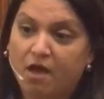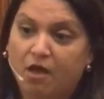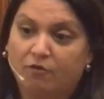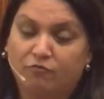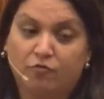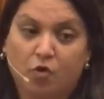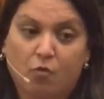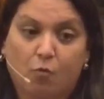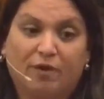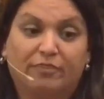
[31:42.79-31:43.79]
of
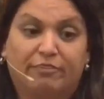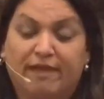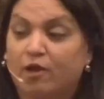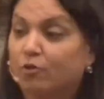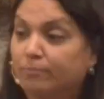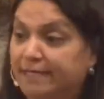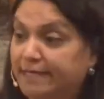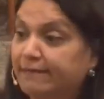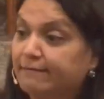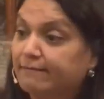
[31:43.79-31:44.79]
what they are
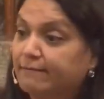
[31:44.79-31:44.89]
reading.